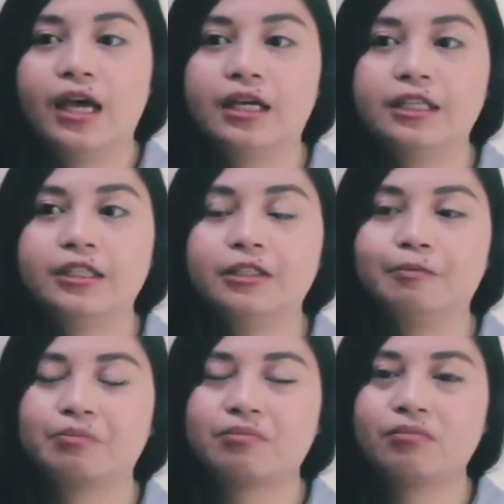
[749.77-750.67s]

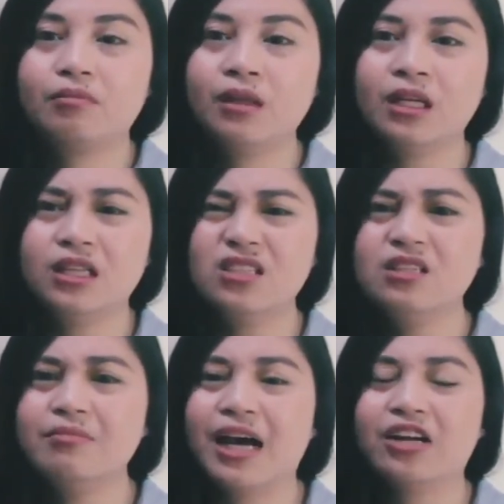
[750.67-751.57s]
and
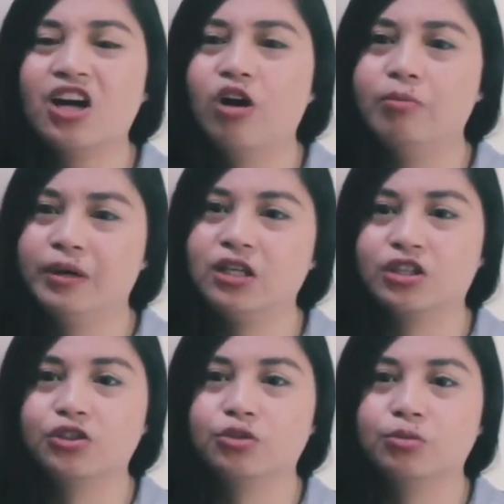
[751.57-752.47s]
it doesn't matter how
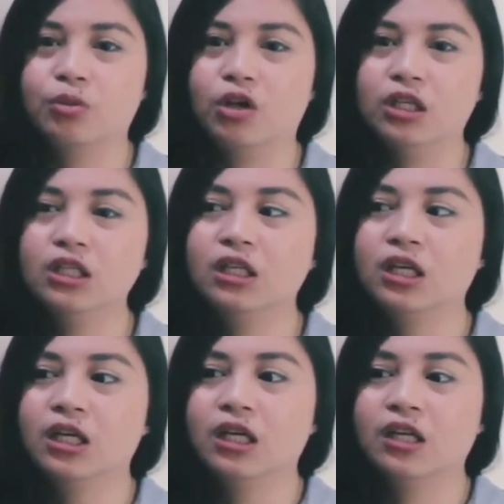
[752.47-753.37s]
big or
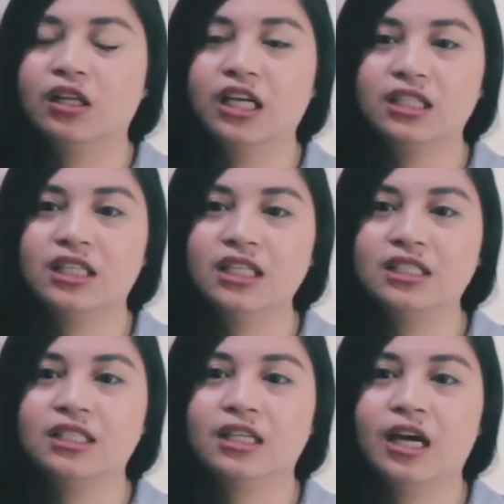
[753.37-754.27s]
small things
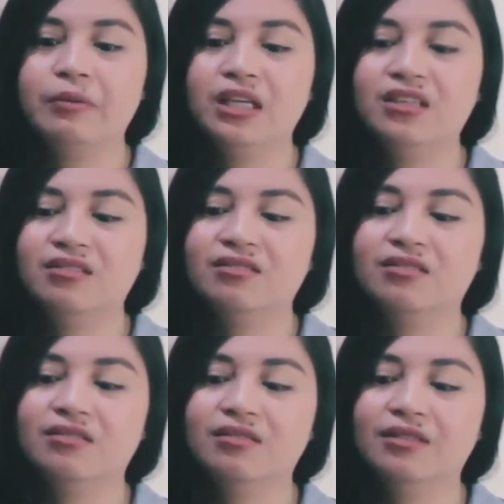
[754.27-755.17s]
is.
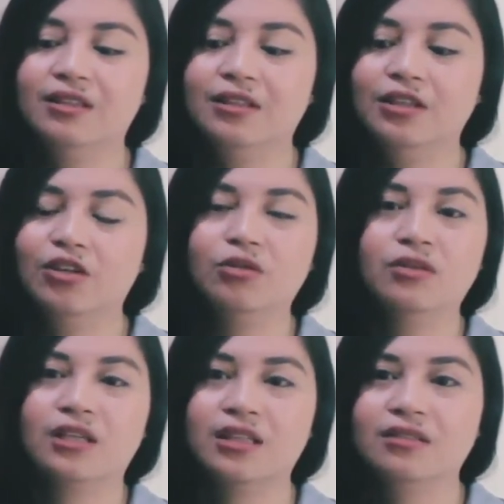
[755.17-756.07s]

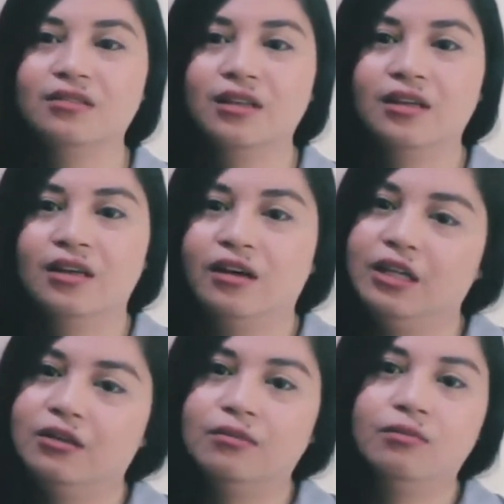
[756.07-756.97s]
You can,
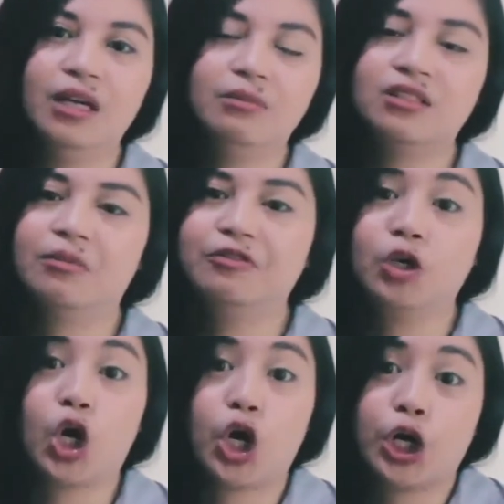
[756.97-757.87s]
I know maybe some
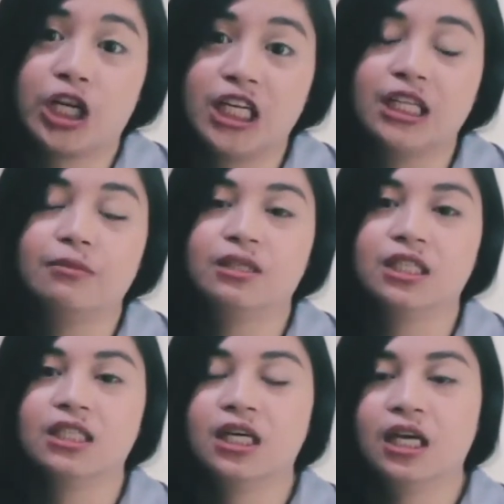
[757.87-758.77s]
of you heard it,
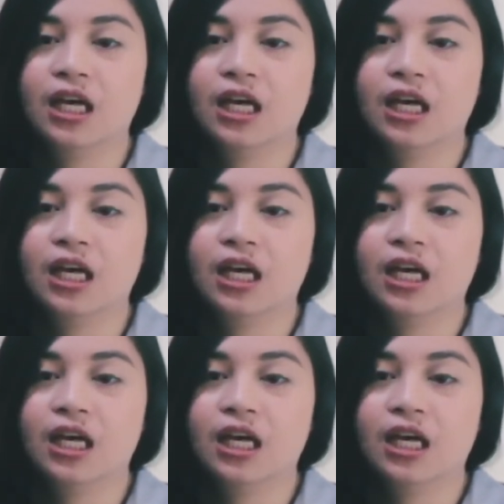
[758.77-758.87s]
but